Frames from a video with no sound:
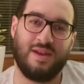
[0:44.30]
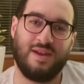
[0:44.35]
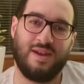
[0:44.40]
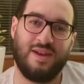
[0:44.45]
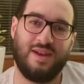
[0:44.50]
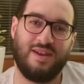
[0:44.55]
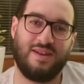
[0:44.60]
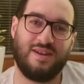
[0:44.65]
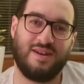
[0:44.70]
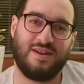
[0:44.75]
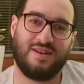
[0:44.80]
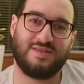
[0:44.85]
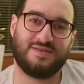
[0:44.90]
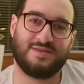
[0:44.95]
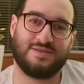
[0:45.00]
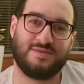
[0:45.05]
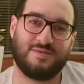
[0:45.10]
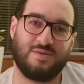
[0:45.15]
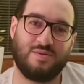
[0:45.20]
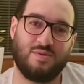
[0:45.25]
Hey guys,
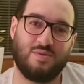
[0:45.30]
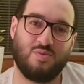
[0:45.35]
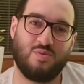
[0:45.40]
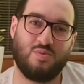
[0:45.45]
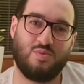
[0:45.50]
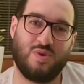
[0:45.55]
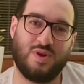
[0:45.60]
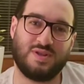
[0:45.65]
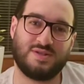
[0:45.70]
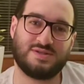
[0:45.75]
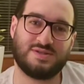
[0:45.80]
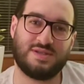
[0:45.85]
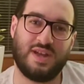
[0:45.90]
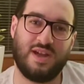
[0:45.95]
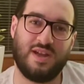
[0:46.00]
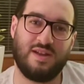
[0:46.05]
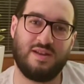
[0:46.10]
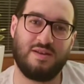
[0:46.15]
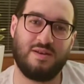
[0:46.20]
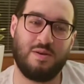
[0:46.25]

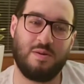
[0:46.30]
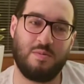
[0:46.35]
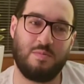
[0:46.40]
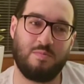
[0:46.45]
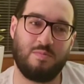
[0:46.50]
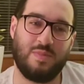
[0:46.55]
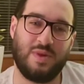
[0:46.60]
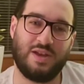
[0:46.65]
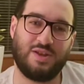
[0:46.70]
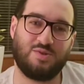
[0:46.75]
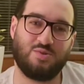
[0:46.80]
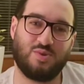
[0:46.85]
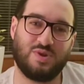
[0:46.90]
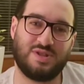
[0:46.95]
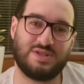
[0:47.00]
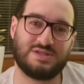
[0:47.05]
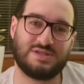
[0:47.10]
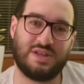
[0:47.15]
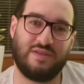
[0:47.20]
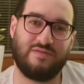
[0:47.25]
Wednesday, May
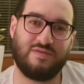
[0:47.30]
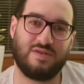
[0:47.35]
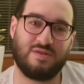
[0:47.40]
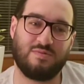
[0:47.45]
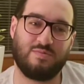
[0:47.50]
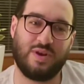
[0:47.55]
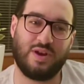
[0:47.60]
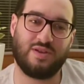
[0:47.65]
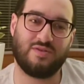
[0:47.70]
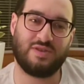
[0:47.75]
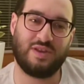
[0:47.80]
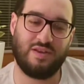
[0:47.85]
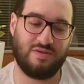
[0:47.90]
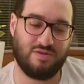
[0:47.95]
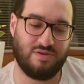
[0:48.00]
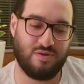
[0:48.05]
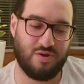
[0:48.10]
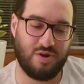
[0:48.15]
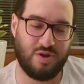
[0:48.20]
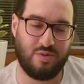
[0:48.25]
27th, about
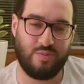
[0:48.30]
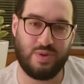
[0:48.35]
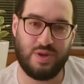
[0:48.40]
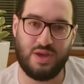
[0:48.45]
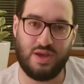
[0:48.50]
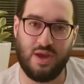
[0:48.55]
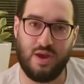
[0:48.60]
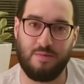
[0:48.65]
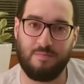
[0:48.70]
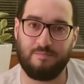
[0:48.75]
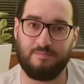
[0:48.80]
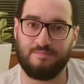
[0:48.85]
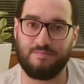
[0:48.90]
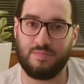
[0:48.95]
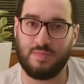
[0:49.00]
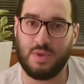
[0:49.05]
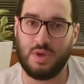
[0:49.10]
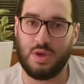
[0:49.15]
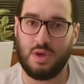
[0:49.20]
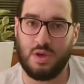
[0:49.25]
10:30 p.m.
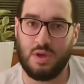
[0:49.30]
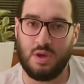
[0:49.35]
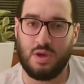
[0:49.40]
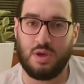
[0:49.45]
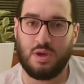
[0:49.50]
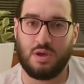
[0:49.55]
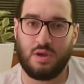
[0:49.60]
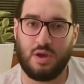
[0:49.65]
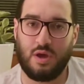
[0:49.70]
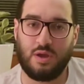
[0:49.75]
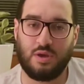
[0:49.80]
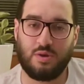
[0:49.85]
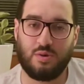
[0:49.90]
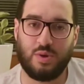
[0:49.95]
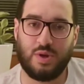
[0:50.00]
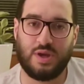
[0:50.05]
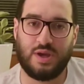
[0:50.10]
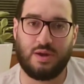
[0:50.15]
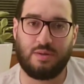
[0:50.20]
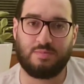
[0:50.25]
Got a
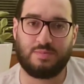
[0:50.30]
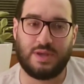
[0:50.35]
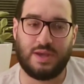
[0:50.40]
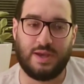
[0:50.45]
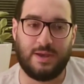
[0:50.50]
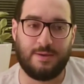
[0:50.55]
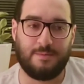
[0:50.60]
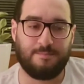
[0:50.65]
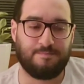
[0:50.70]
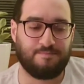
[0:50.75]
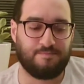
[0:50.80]
quick update.